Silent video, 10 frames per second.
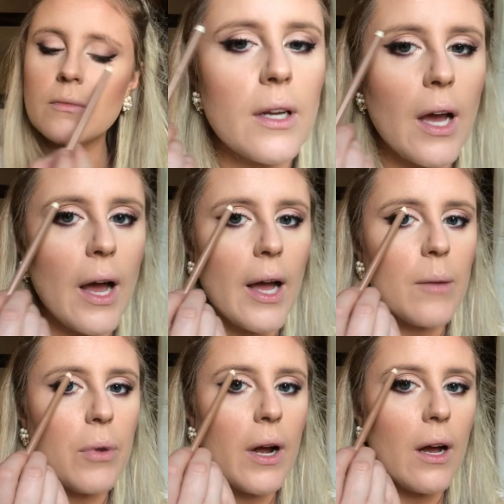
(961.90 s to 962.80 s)
Now
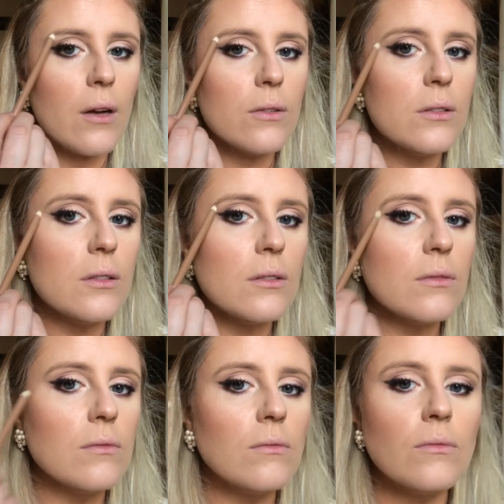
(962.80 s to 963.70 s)
eyebrows
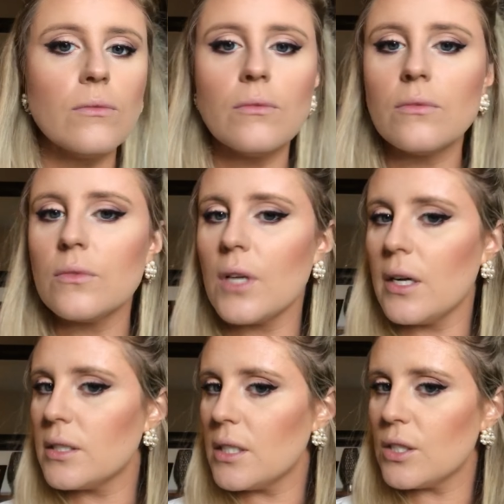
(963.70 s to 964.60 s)

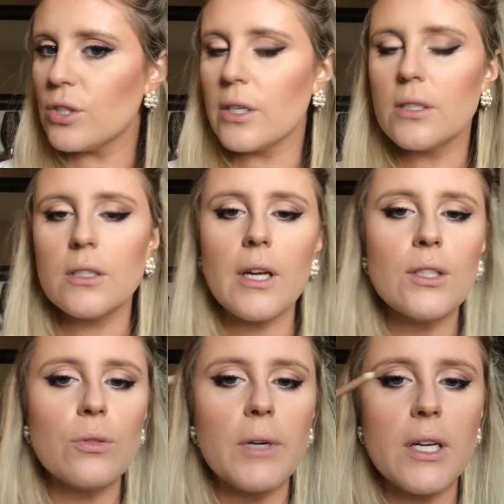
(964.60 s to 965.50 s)
are sisters,
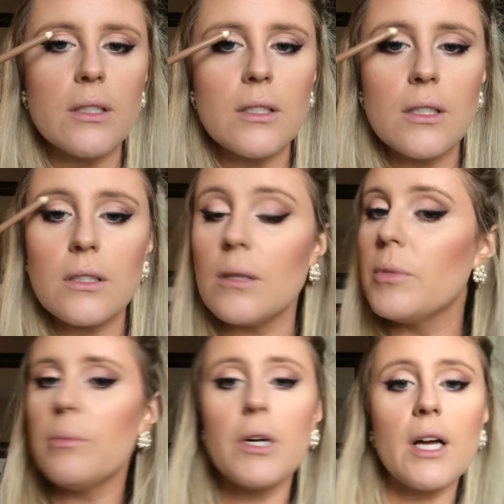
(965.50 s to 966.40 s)
not twins. Some
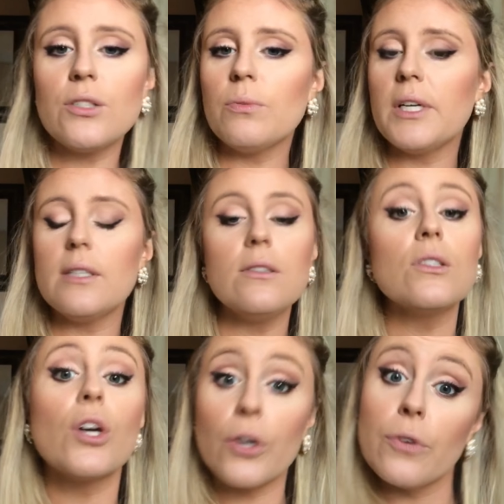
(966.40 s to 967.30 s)
people got
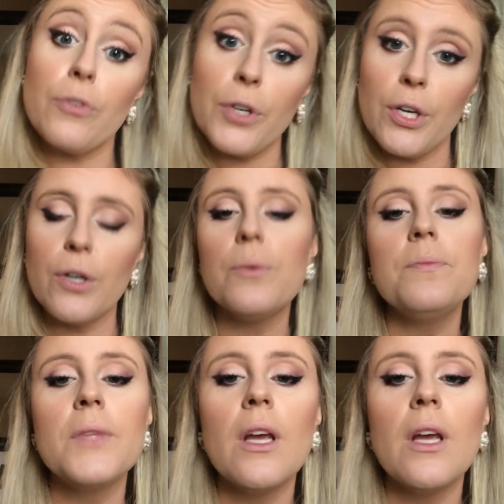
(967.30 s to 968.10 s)
twins. Good for you.